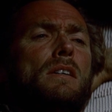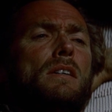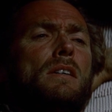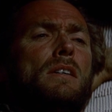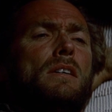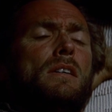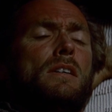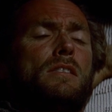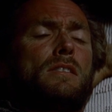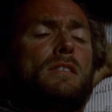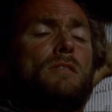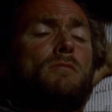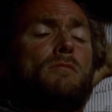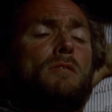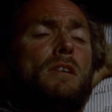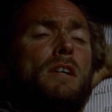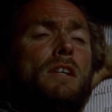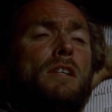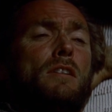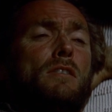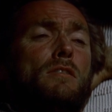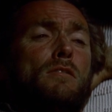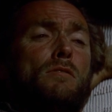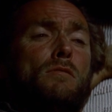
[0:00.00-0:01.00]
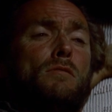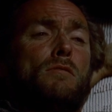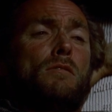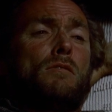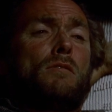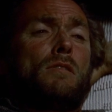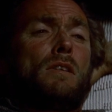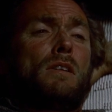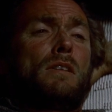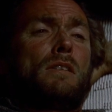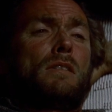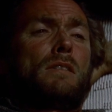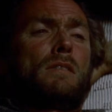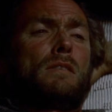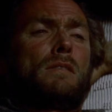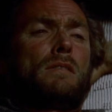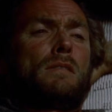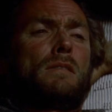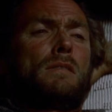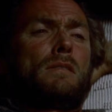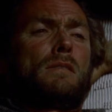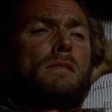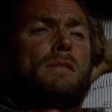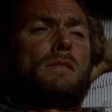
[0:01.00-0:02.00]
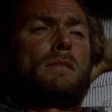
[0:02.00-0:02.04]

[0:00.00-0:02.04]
Another homage to his Man with No